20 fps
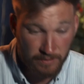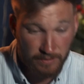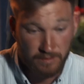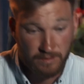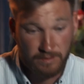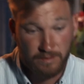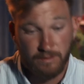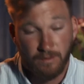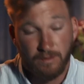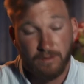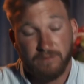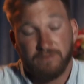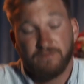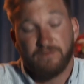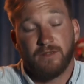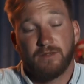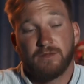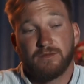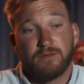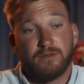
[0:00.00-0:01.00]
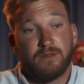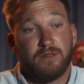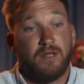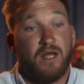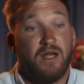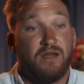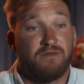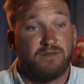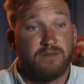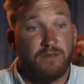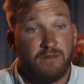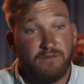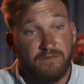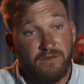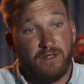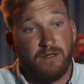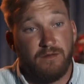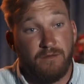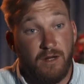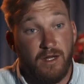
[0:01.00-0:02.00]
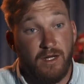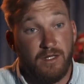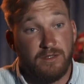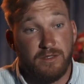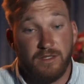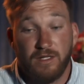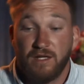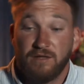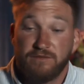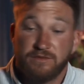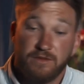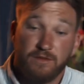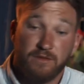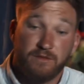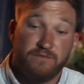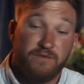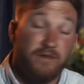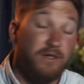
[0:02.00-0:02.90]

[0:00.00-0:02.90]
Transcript: but you know, life's not right. Life's not